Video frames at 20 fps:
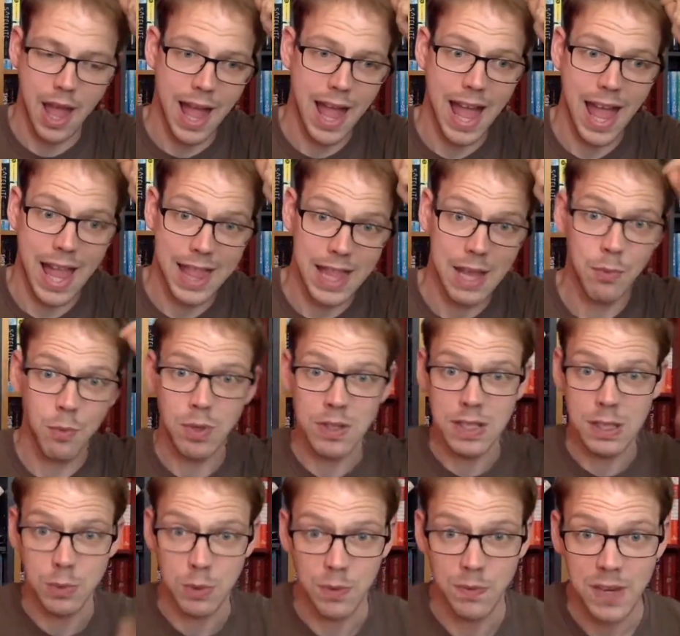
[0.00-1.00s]
And then once
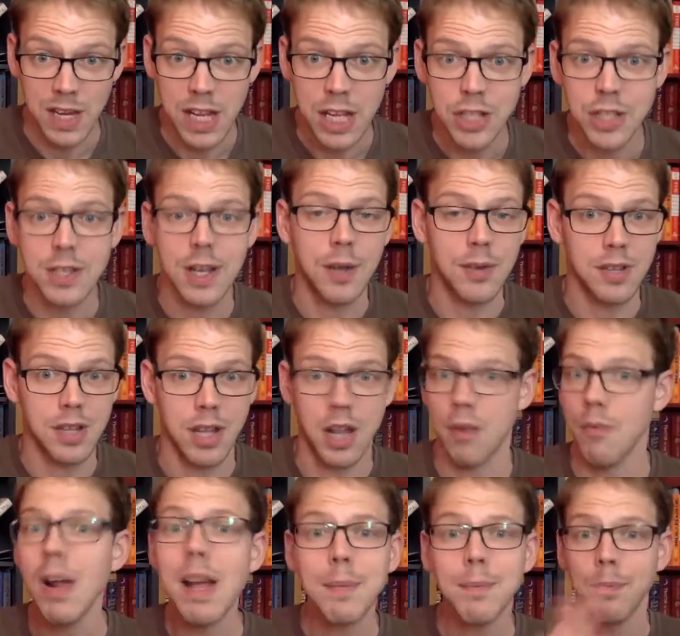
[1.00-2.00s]
this was finished, I was going to go,
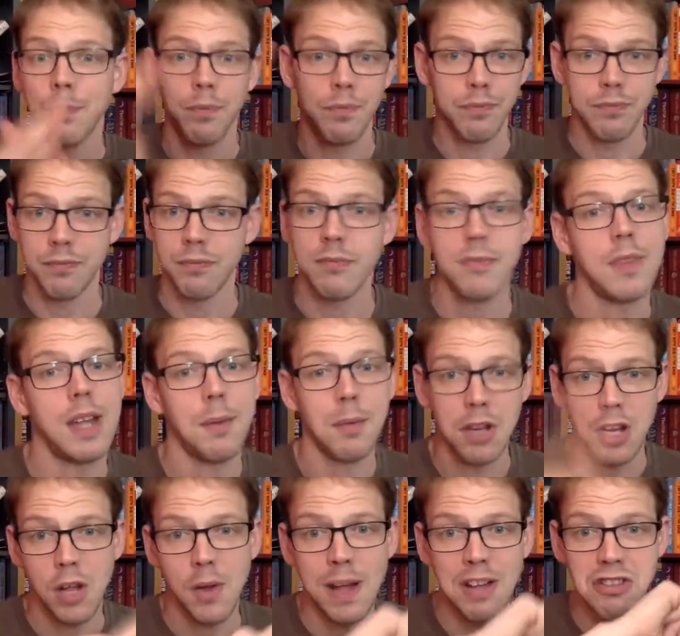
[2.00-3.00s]
right, I'm going
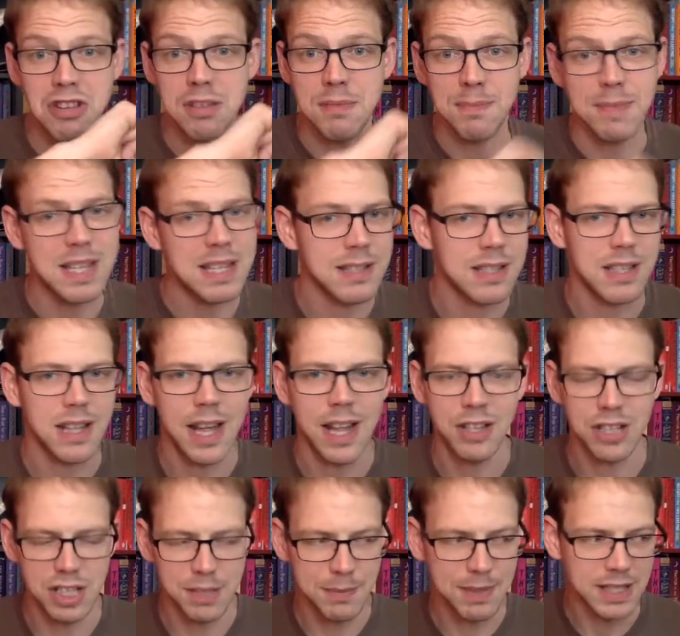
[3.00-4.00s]
to go LGBT.
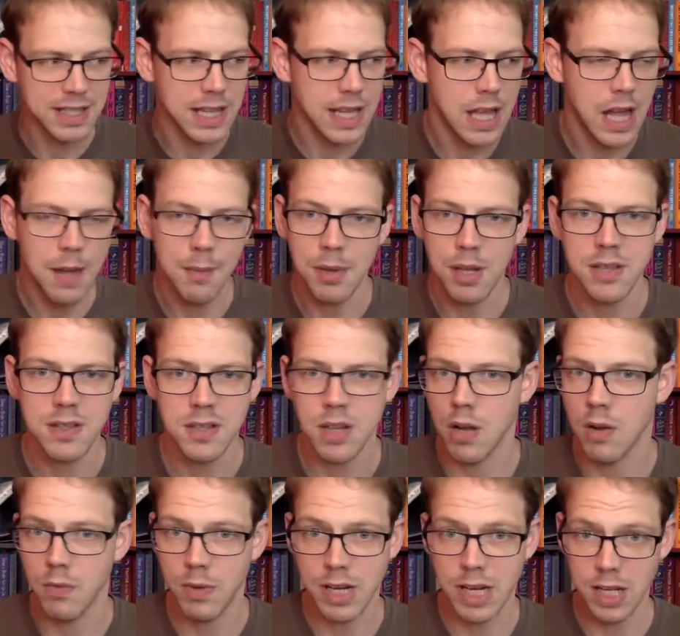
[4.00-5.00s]
I'm going to start
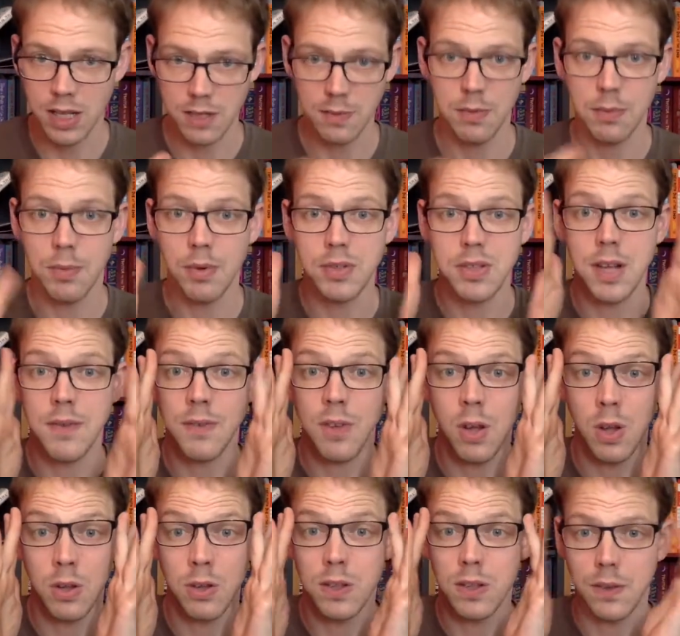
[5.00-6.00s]
reading some of the books that I've
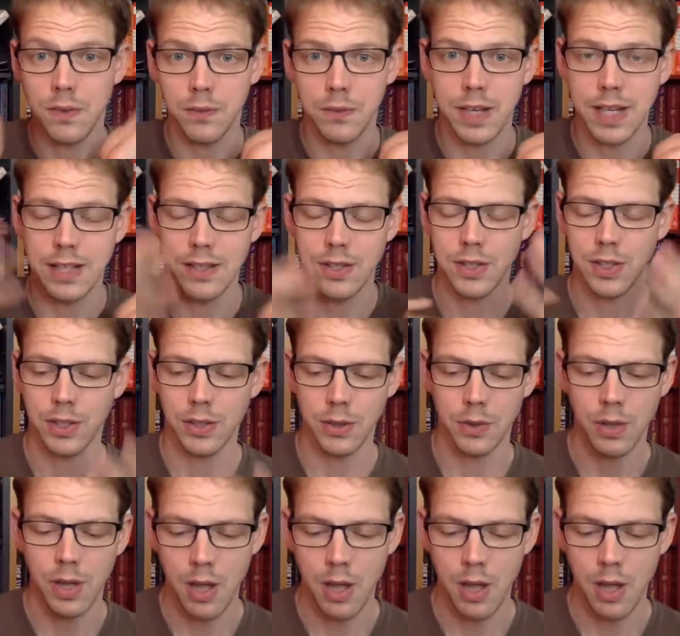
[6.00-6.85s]
got linked to